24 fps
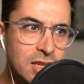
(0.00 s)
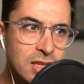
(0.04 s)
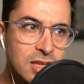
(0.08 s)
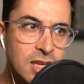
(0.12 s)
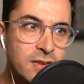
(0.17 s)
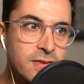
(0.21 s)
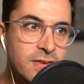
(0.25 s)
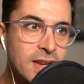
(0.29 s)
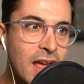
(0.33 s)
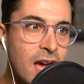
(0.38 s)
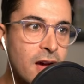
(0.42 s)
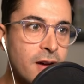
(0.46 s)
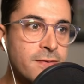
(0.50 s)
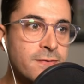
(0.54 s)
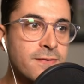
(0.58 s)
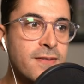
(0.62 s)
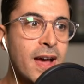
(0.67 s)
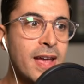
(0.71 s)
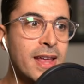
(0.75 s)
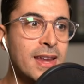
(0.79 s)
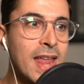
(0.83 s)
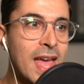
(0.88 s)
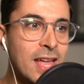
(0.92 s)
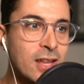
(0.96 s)
given how
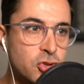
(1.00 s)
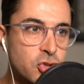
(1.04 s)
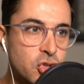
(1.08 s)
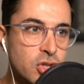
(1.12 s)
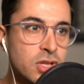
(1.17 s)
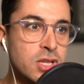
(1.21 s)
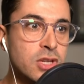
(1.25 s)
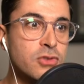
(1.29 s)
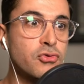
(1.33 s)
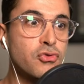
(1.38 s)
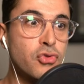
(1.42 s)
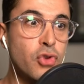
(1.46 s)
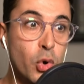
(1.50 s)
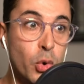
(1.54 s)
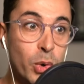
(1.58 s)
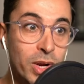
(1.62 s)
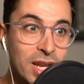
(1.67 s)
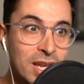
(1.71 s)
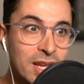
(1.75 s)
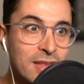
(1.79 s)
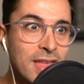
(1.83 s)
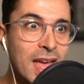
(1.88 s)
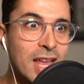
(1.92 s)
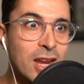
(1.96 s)
financially
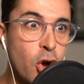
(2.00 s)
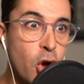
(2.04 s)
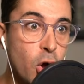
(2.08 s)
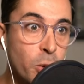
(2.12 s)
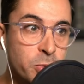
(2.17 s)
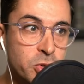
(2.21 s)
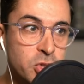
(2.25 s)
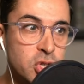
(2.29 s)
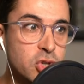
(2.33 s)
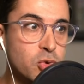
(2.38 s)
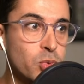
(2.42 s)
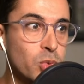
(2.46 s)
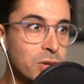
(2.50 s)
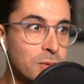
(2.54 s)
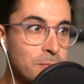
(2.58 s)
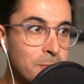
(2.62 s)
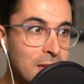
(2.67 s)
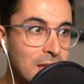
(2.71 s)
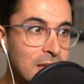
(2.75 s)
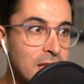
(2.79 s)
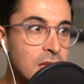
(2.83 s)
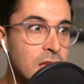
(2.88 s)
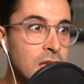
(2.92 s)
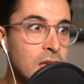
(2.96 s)
ruining that option would
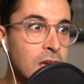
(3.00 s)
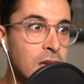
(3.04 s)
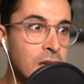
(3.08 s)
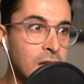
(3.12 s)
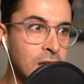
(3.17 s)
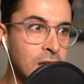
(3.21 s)
be.